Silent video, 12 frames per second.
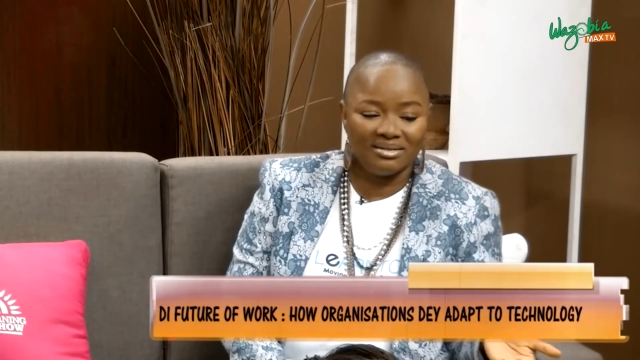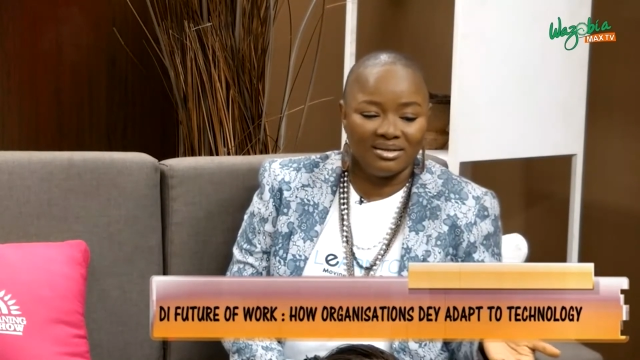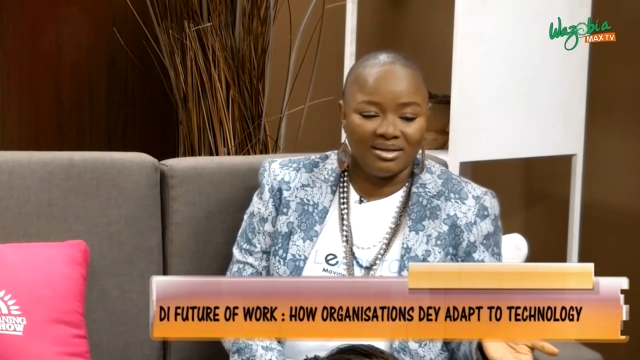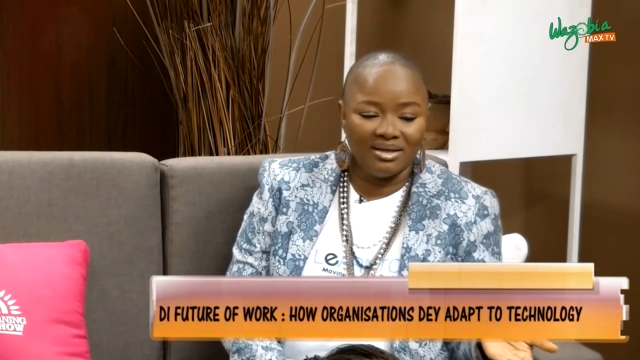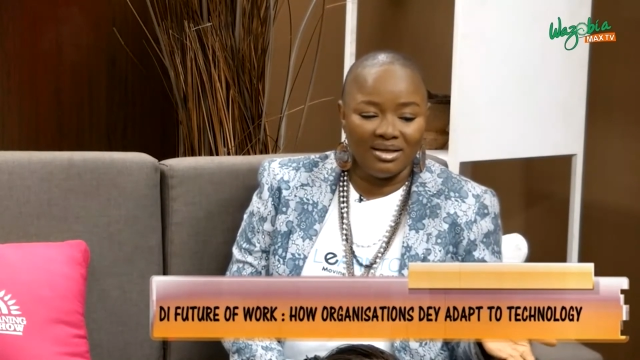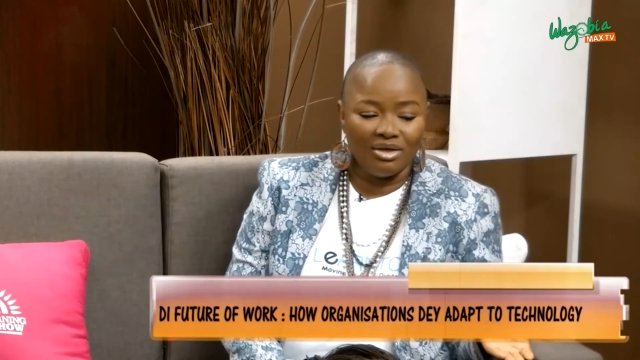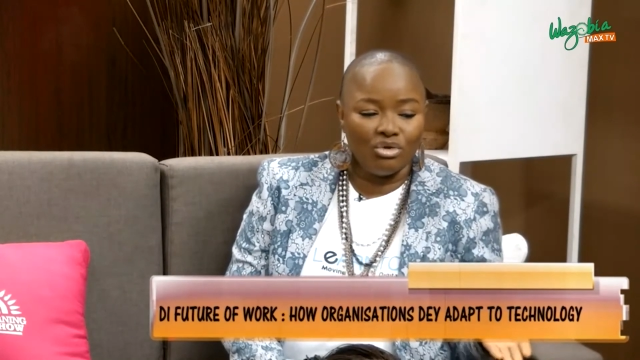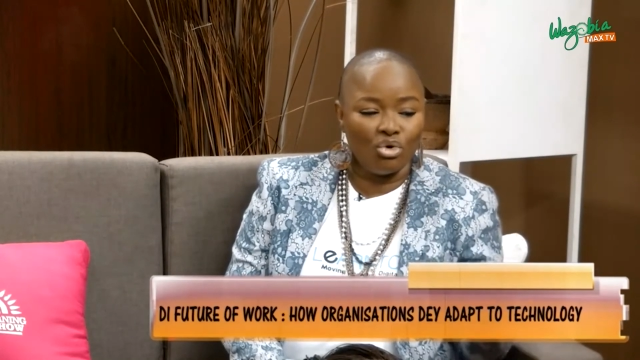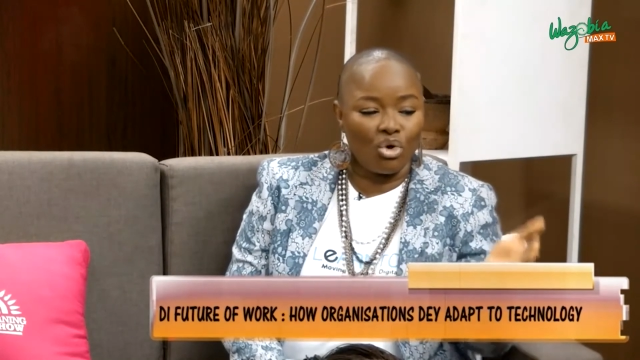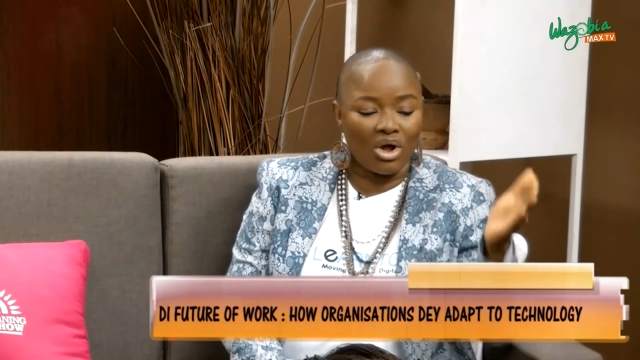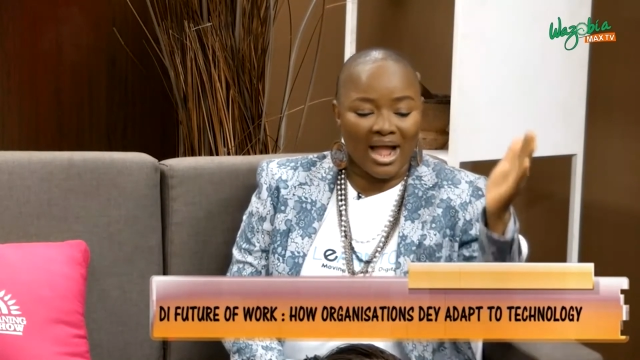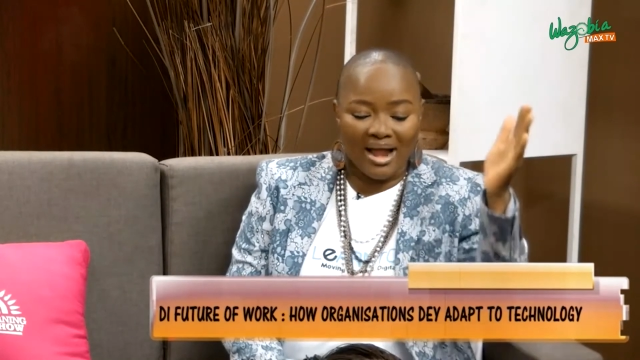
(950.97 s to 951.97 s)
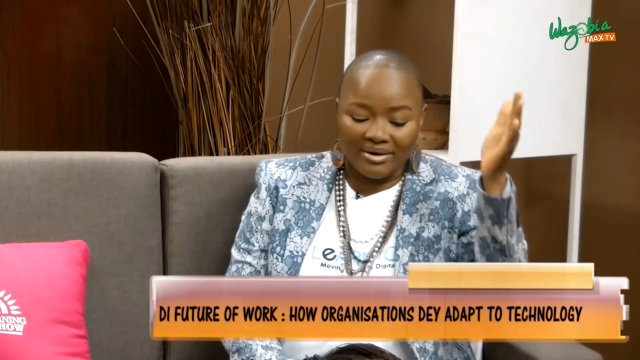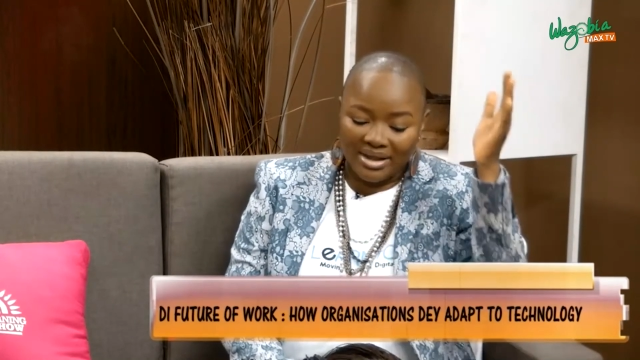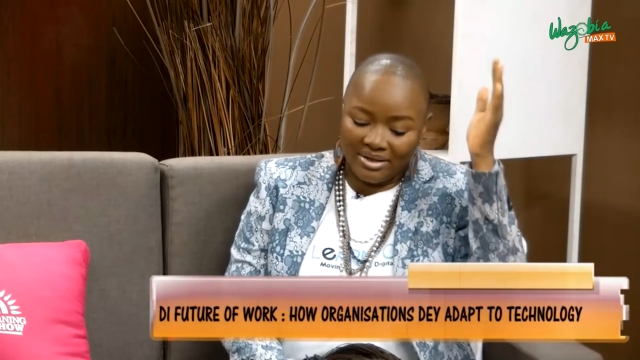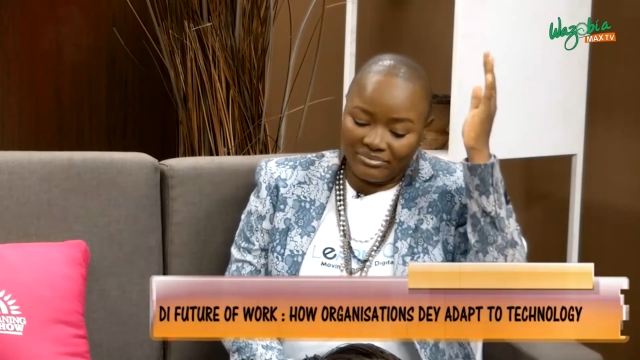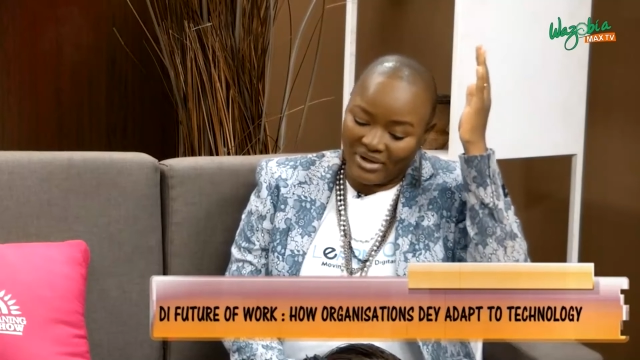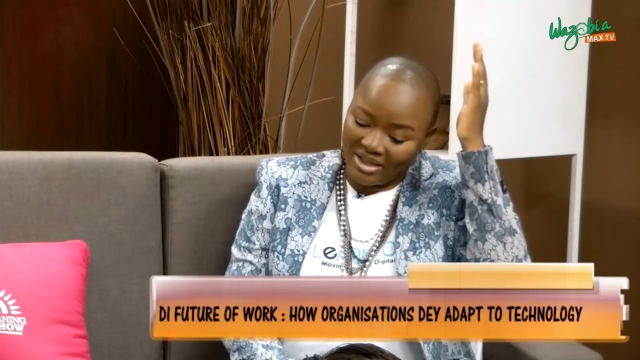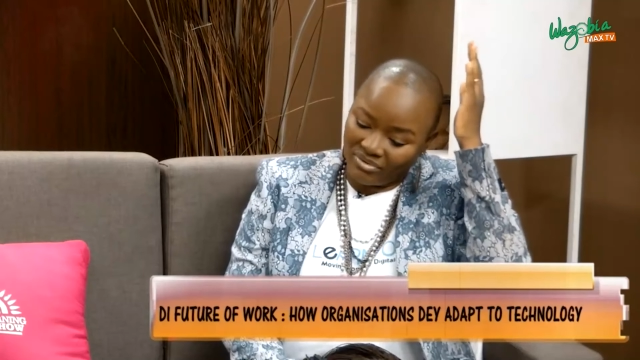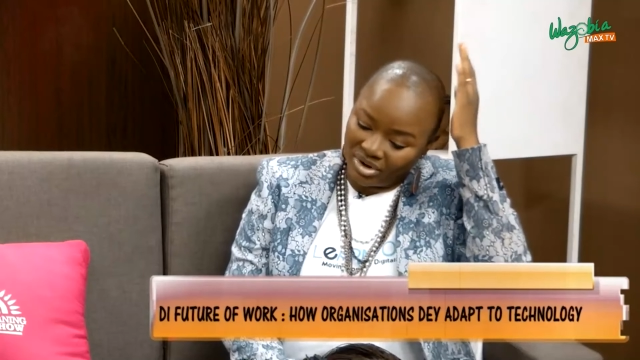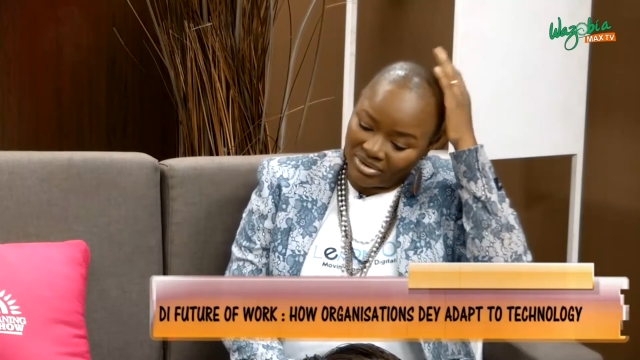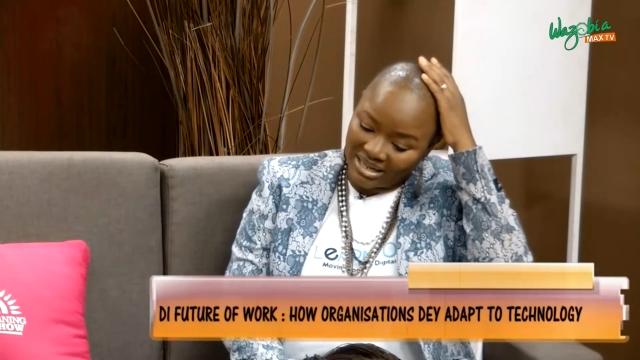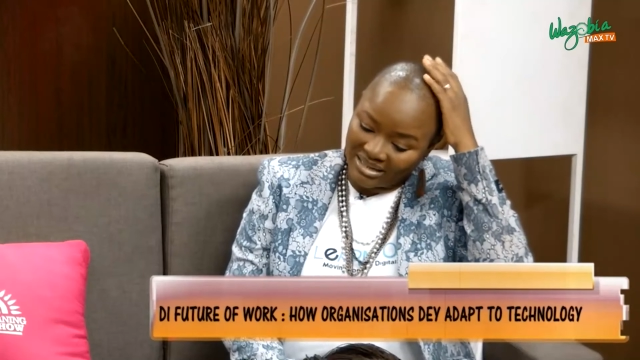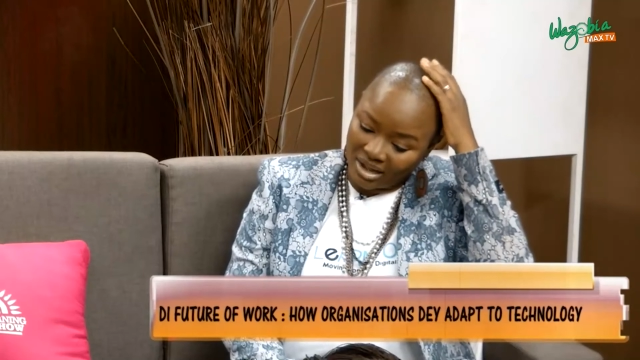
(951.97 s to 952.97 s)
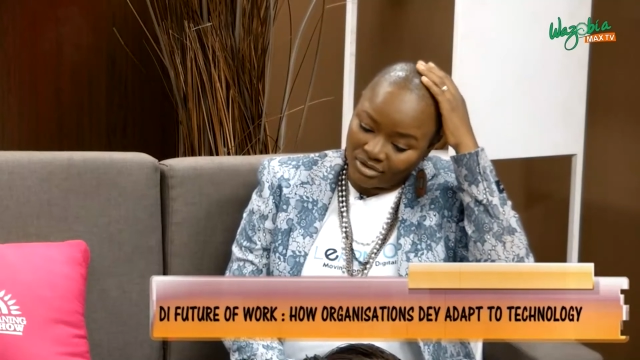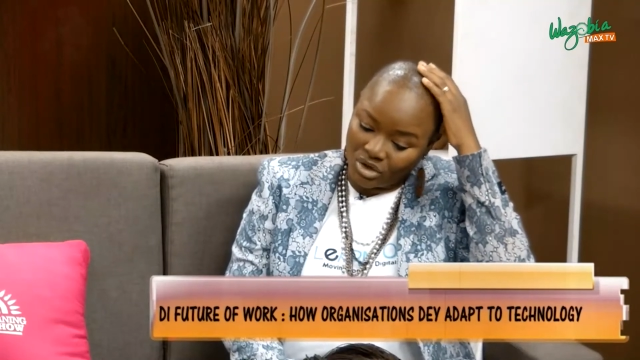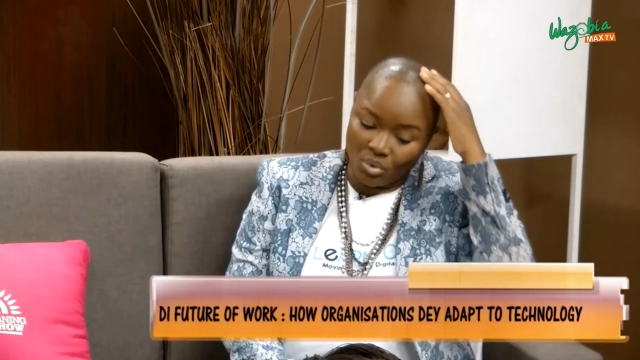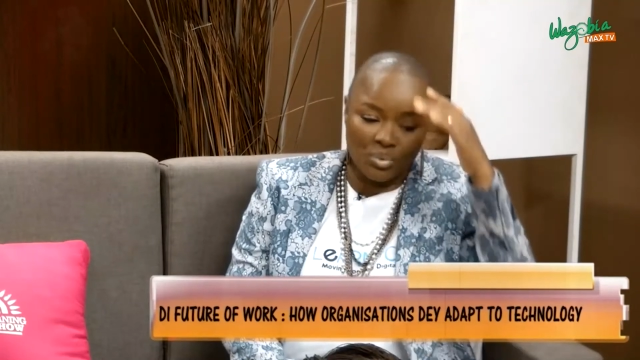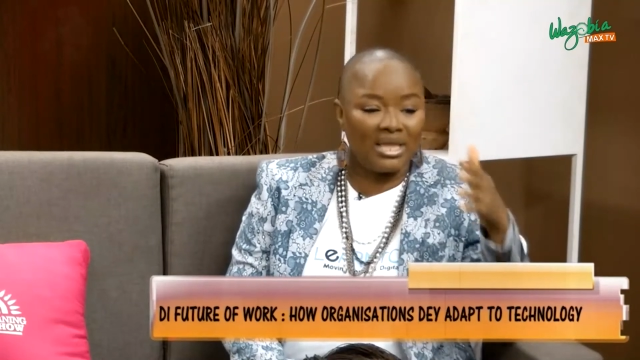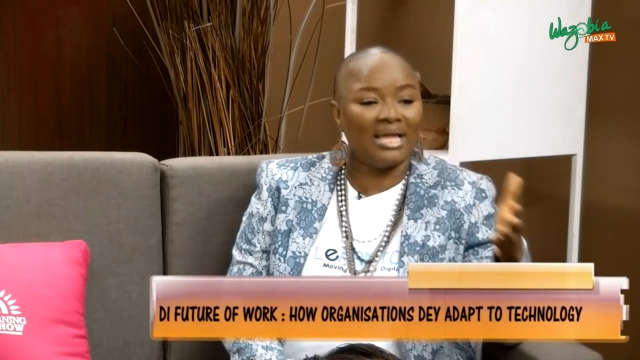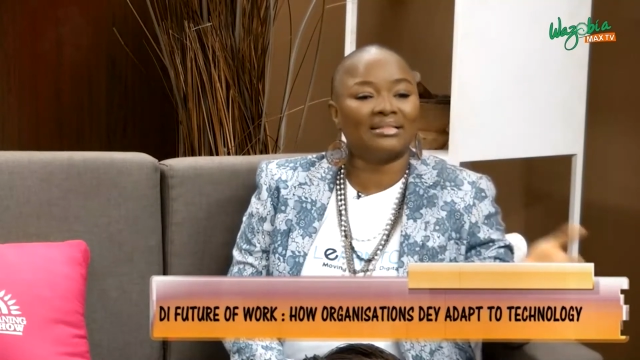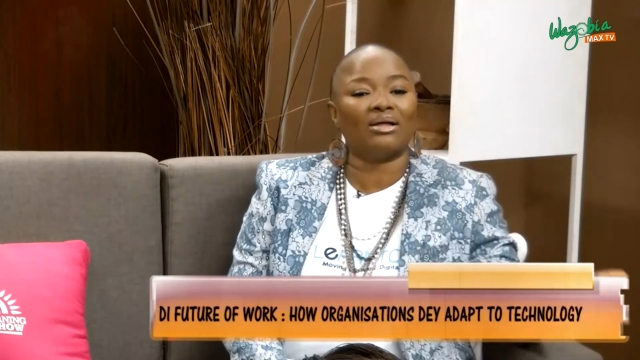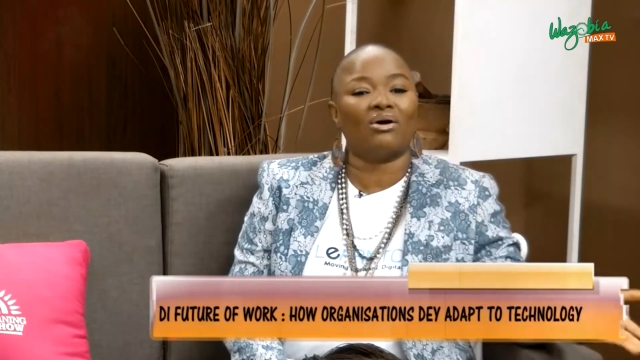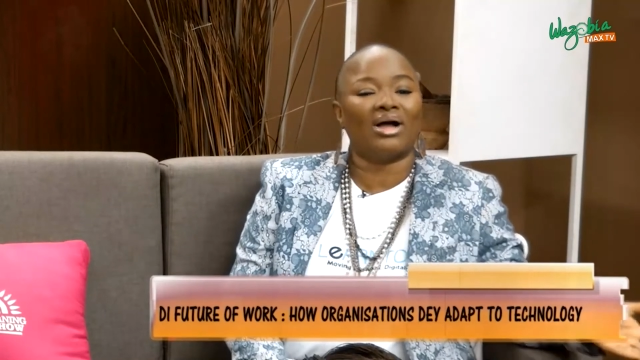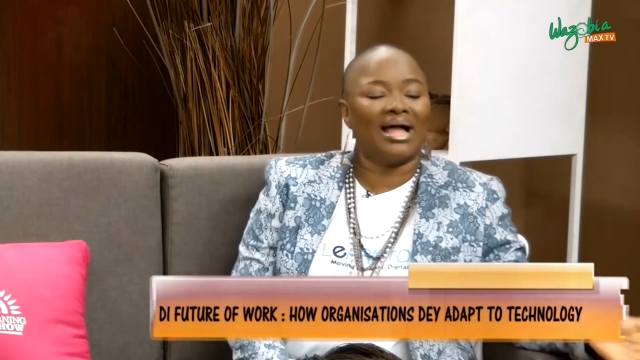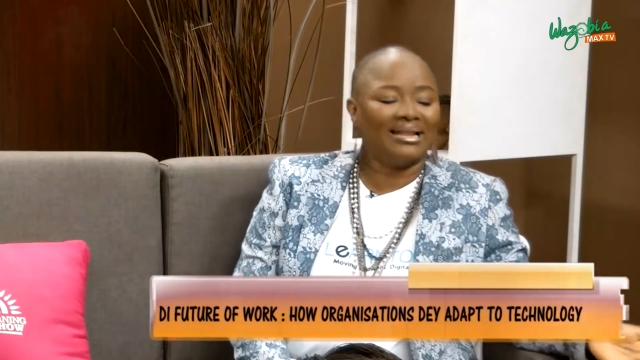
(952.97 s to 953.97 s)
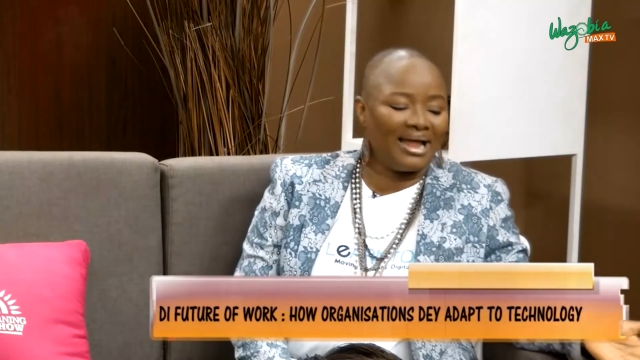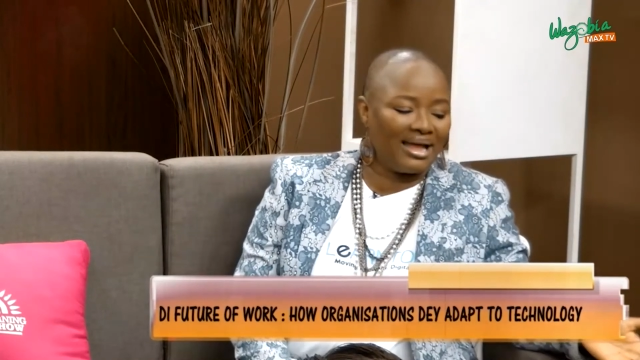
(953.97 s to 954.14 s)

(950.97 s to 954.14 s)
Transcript: Oh. You go carry 500,000 wig, enter Okada,